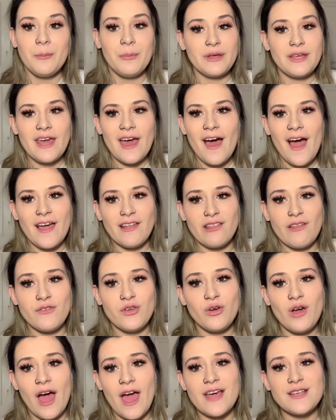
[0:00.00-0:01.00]
But yeah, I love
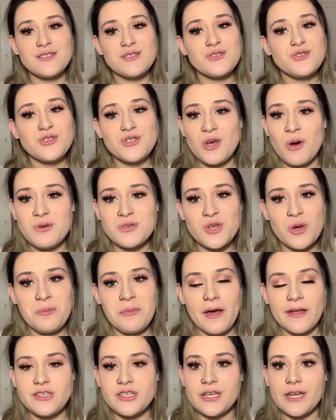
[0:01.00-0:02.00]
you guys so
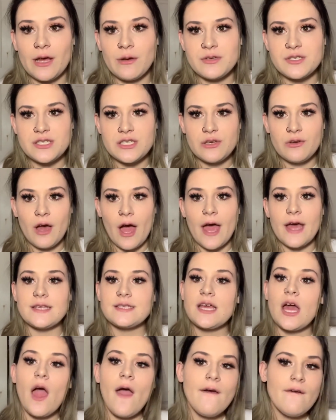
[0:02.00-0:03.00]
much, and I'll see you
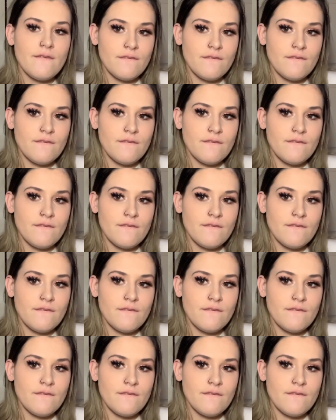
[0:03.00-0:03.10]
guys